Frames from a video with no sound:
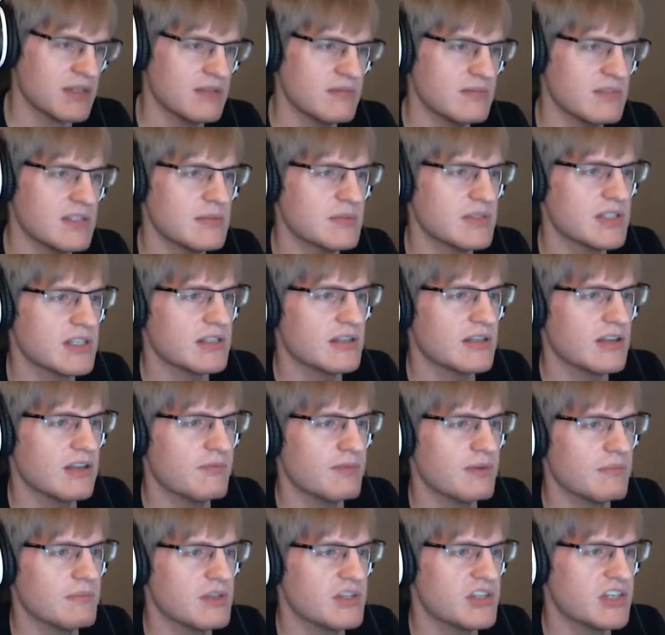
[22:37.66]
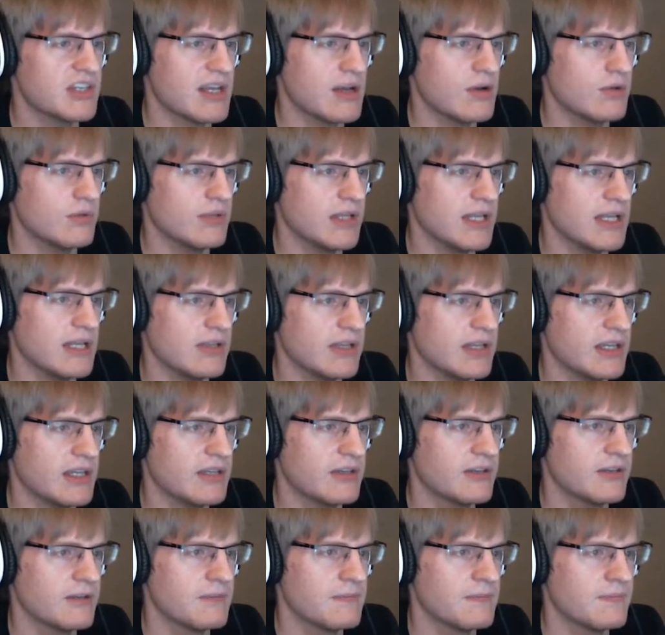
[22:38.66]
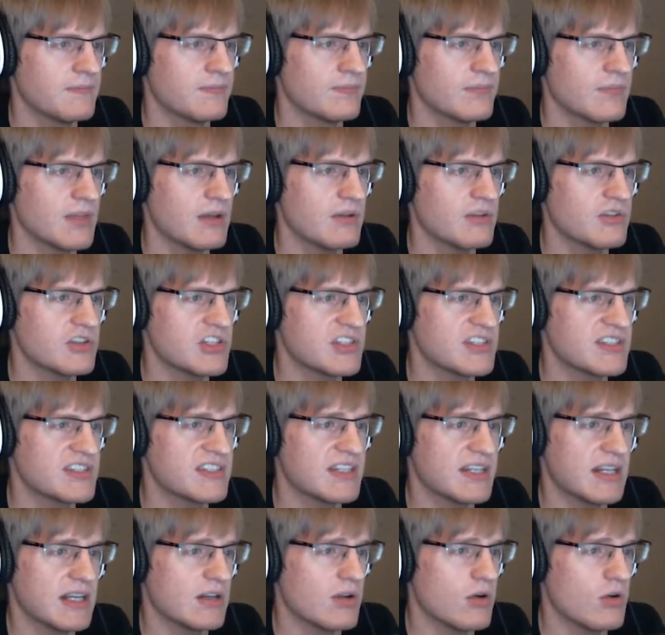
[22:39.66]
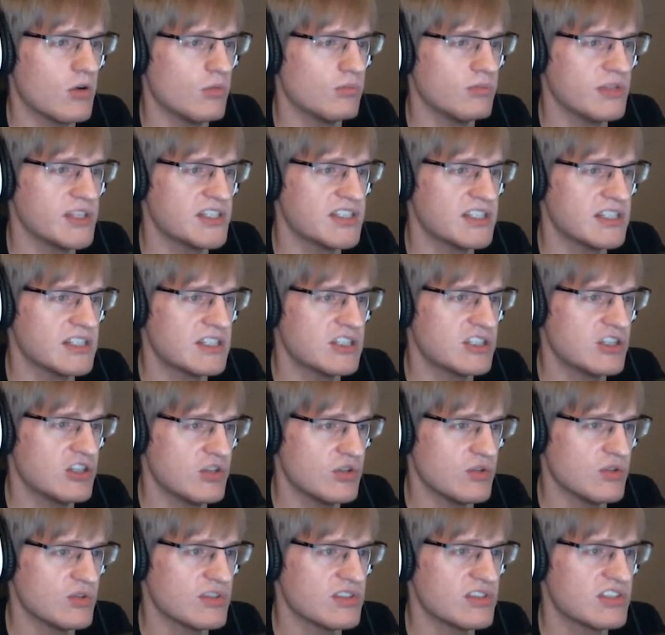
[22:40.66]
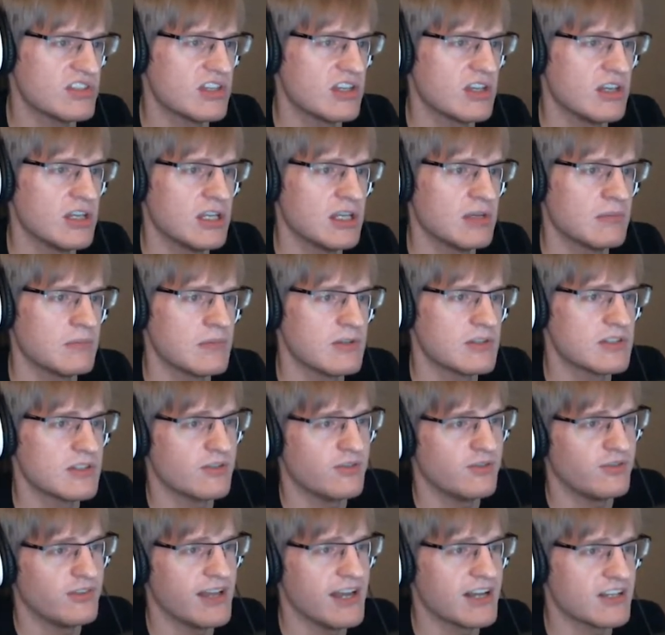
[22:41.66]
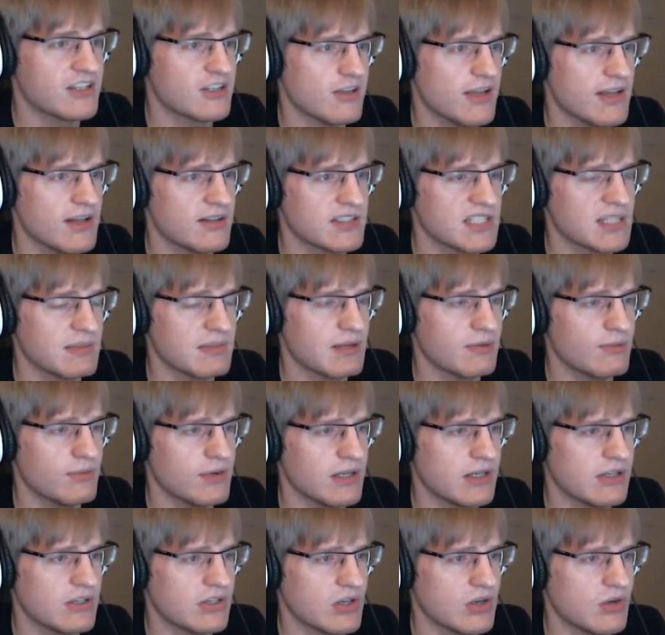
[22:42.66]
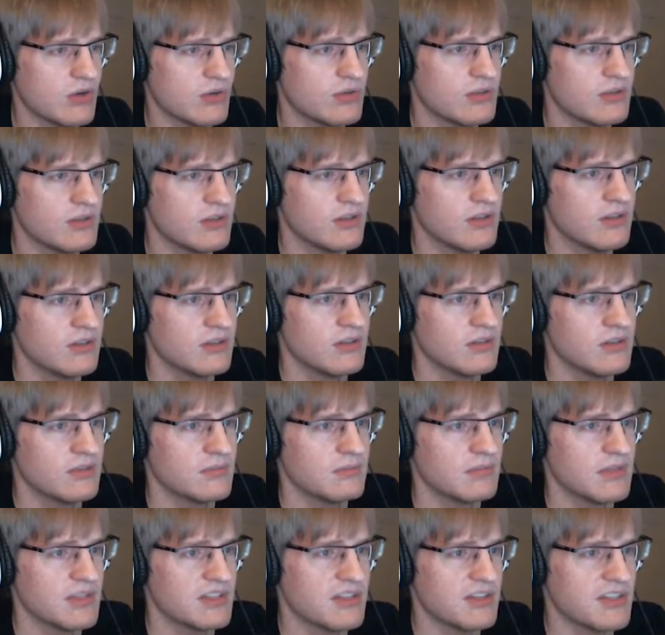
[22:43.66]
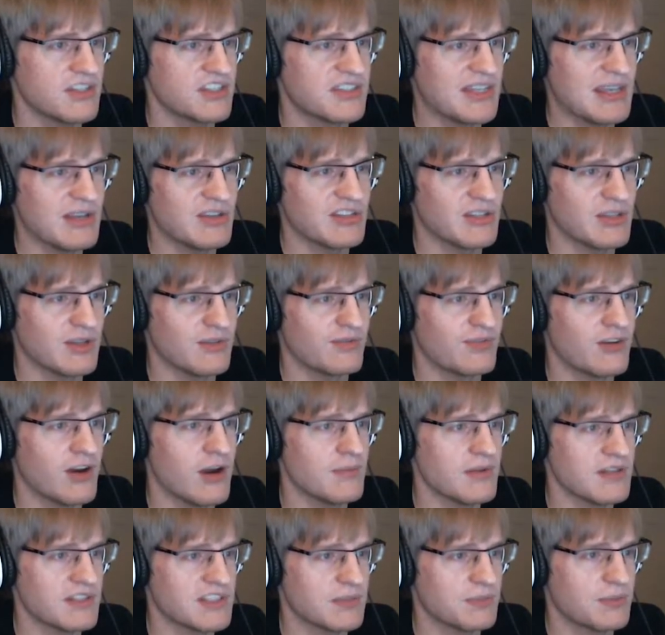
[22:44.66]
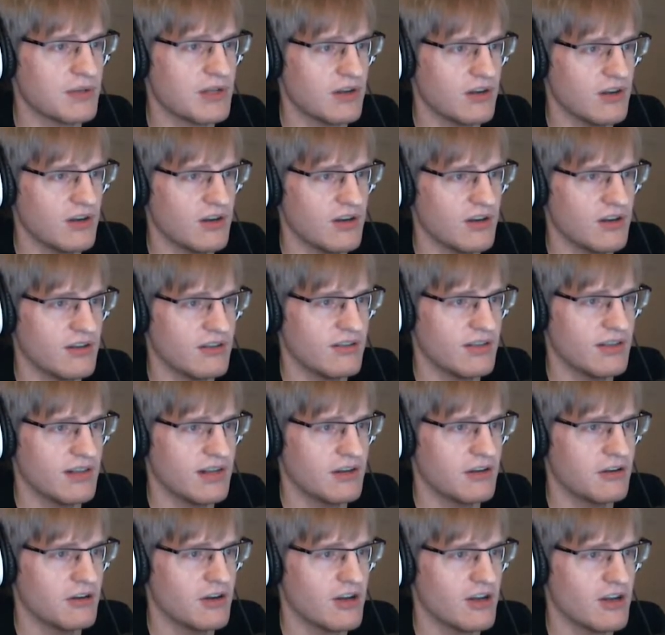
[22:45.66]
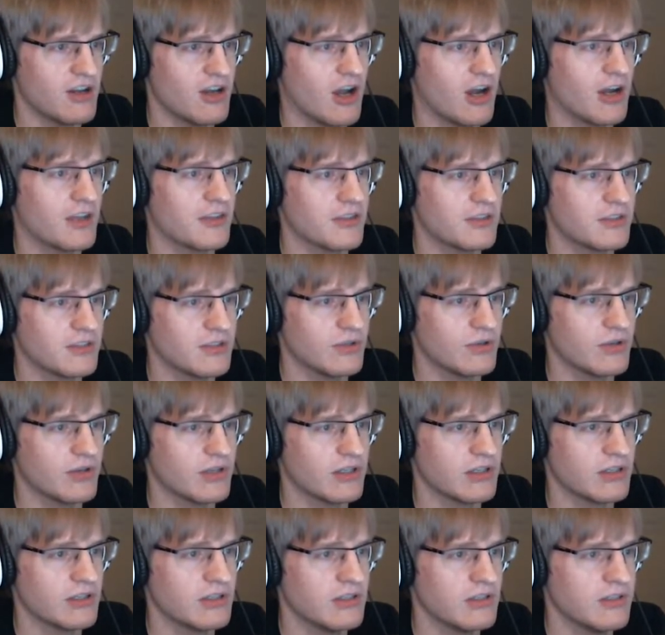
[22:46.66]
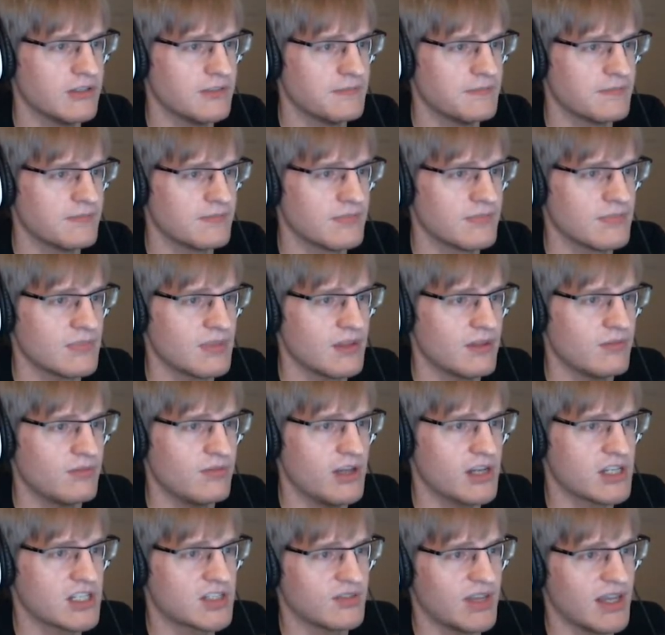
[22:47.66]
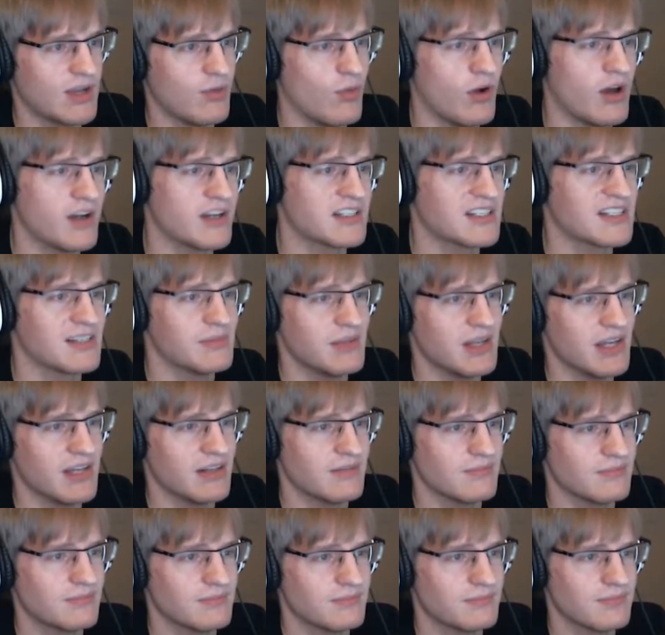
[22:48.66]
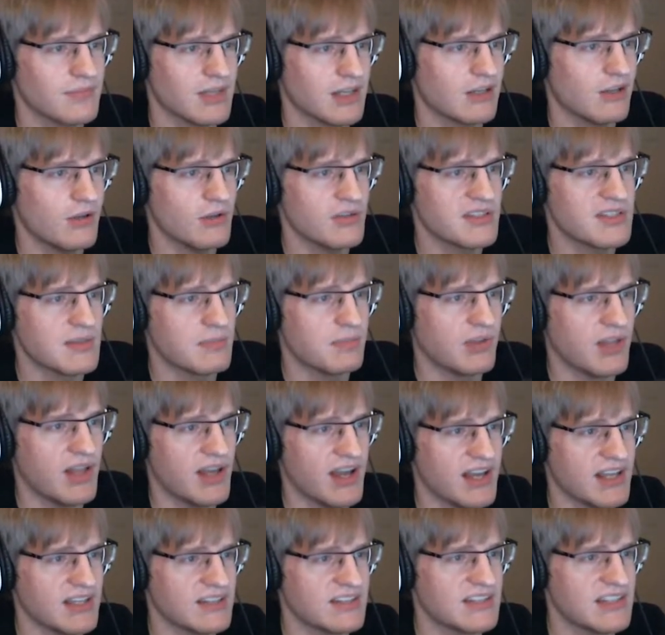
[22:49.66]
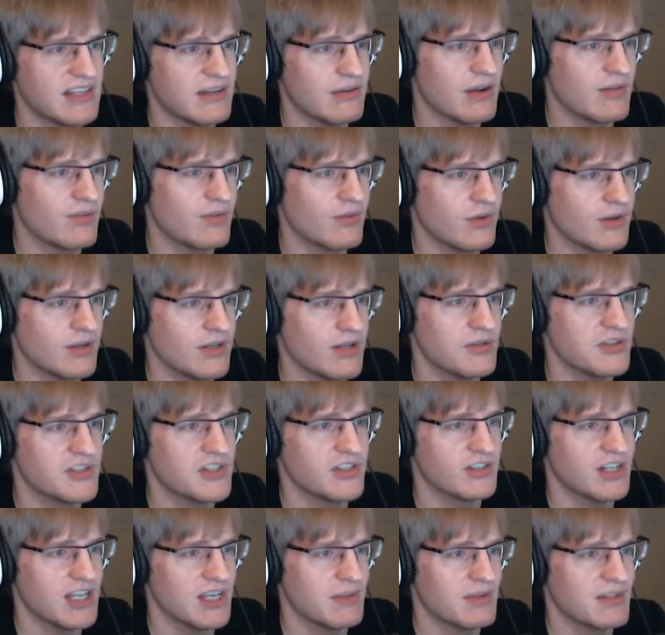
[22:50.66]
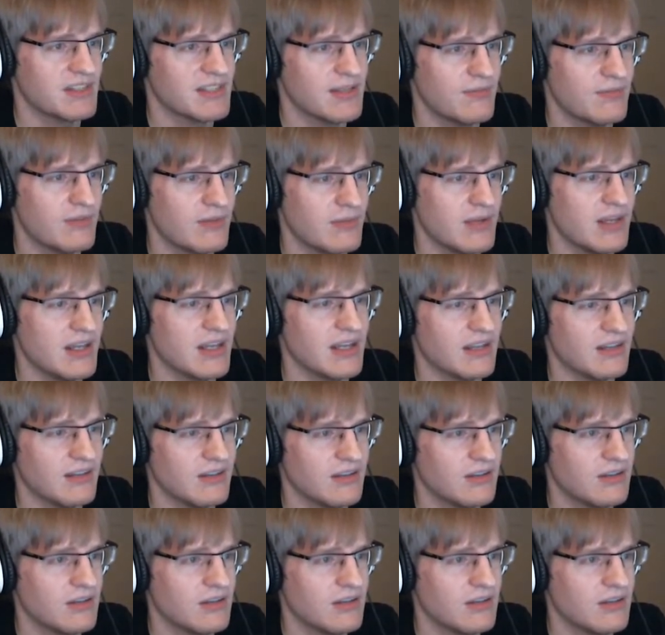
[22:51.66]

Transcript: Seems like I've been missing out lately. I was just sitting at home listening to tunes. There was a flash of light outside my window. I saw the snails on the farm disappear, and then I heard a knock at the door. A flash of light wanted to come in. I closed the blinds, now everyone knows your name except for me.